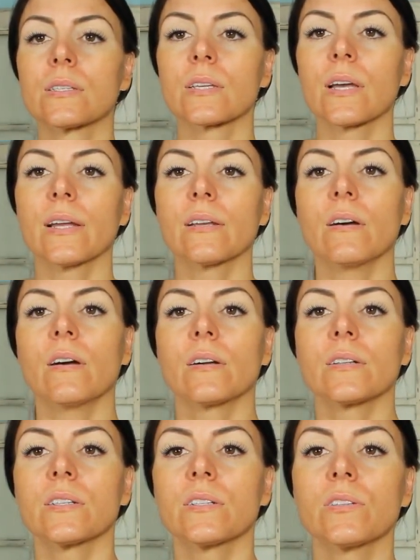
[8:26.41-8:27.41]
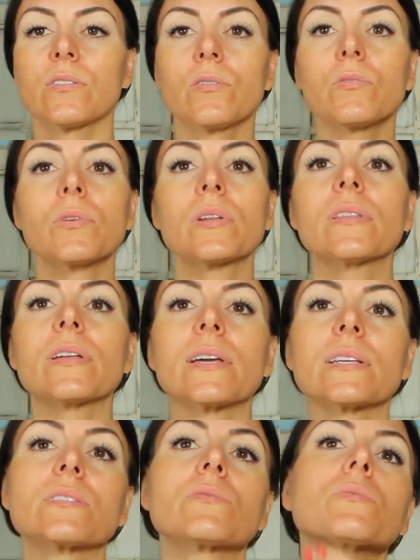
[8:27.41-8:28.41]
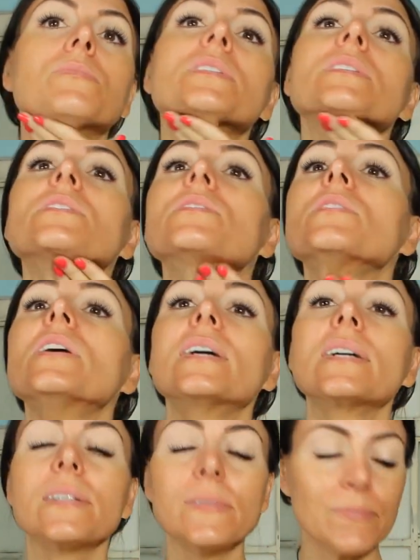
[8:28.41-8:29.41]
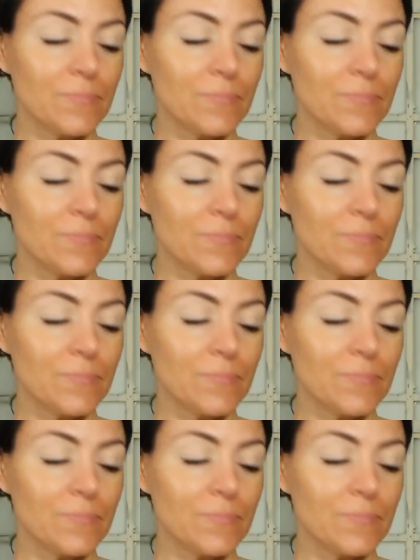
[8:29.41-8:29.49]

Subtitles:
Kind of hard to do with a swimming suit on,